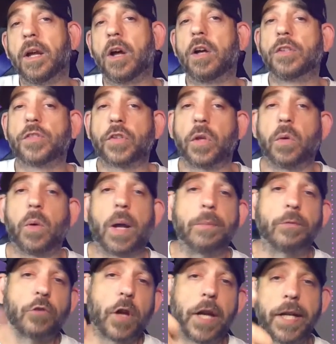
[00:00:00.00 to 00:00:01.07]
Also,
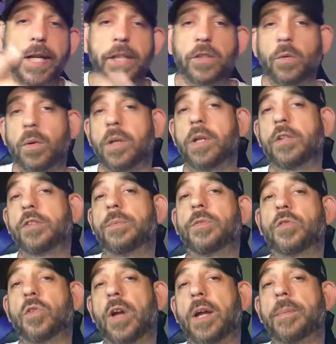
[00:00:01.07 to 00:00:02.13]
I'm trying to get to 100
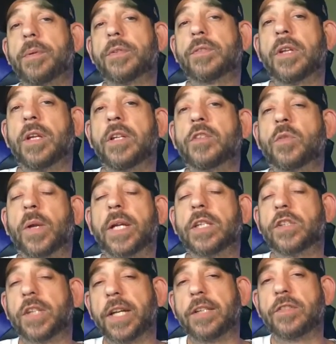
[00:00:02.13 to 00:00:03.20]
subscribers so I can
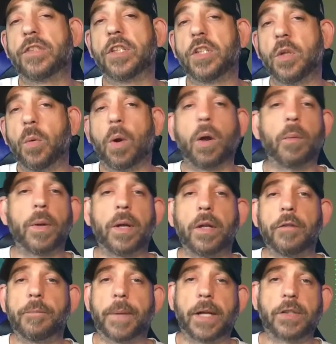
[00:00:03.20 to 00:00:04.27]
change the URL
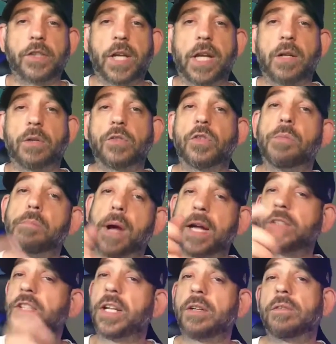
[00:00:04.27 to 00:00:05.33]
of my channel to my
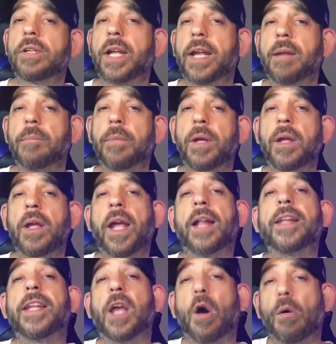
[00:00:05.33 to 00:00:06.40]
channel name.
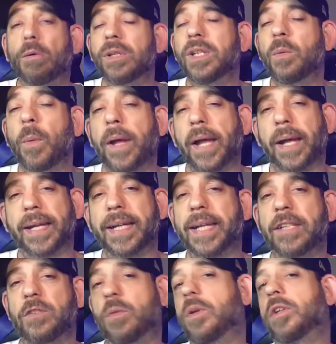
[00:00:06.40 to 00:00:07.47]
And the only way I can
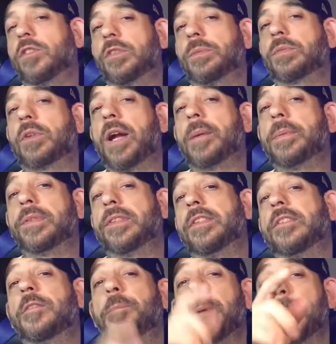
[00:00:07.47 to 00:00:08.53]
get to 100 subscribers
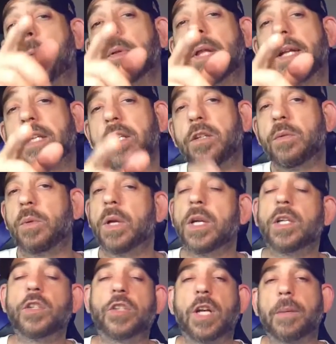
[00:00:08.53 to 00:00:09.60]
is if people like you
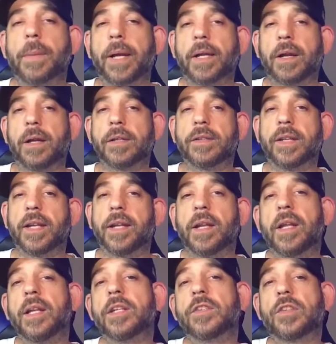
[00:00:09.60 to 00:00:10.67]
share my content.
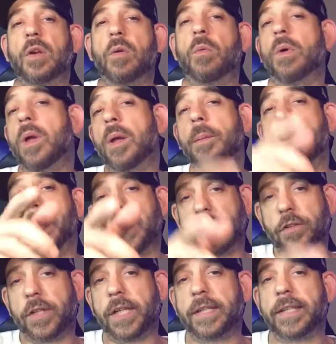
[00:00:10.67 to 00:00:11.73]
So make
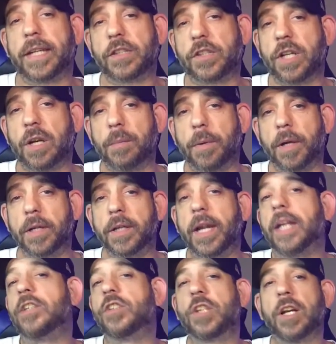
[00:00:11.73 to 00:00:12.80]
sure to hit that share button
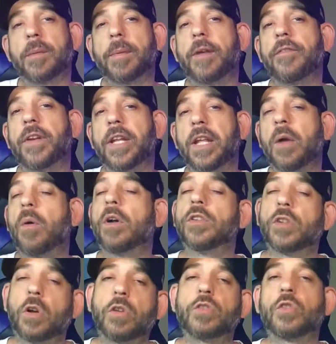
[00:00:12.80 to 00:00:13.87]
and share my video on
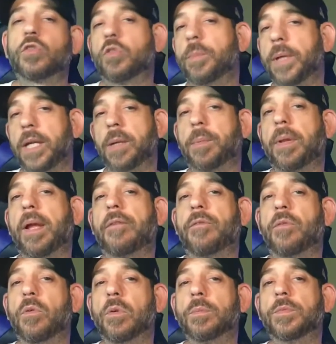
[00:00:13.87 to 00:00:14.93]
all social media
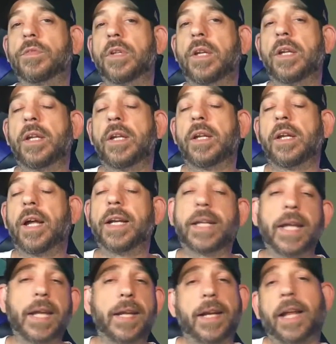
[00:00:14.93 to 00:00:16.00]
platforms.
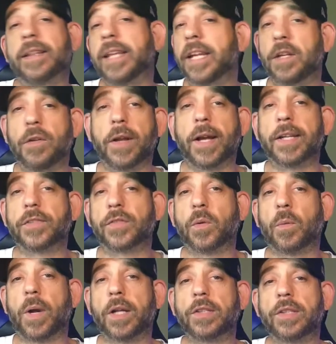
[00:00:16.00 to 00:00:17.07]
Again, I thank you guys for
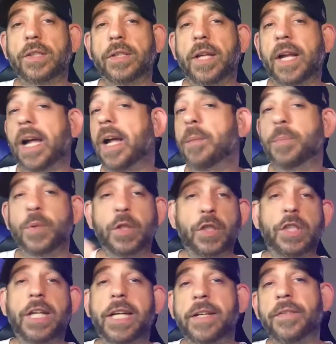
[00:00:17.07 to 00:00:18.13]
watching. I
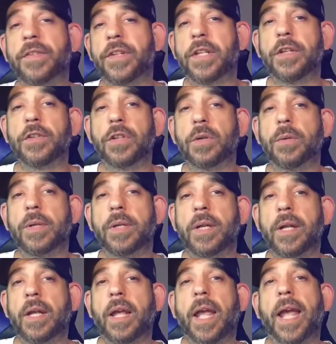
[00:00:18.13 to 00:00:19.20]
appreciate everything you're doing,
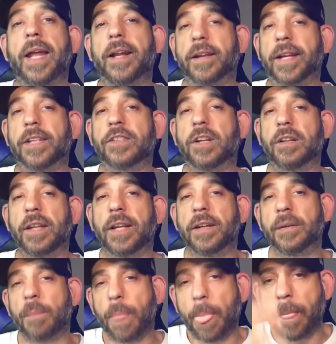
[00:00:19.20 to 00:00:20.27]
and I'll catch y'all
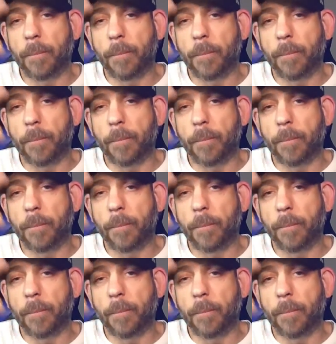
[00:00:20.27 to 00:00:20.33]
later.